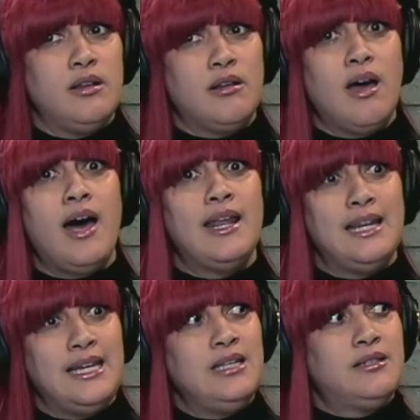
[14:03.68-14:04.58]
kind of
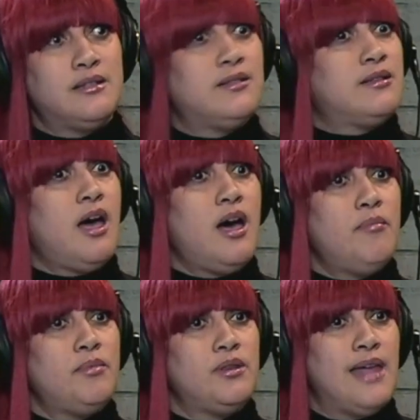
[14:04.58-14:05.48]
needs to stop.
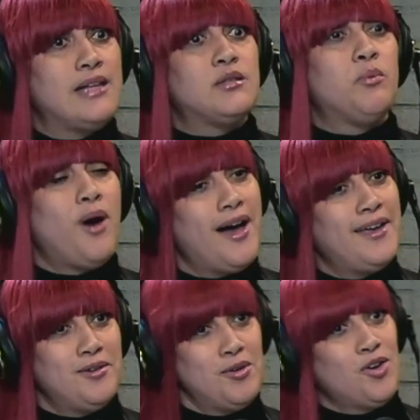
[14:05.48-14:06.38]
That's why
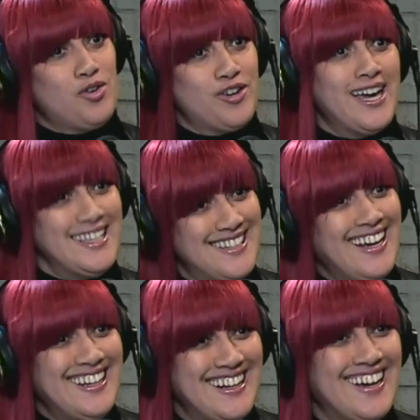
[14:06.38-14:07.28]
you create
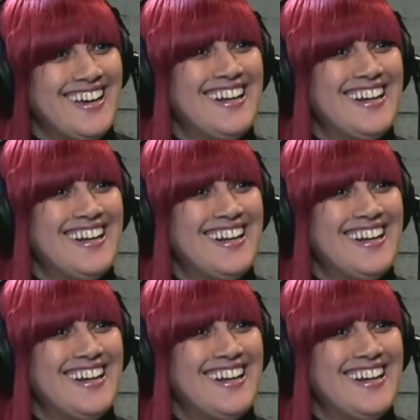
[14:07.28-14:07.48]
date night,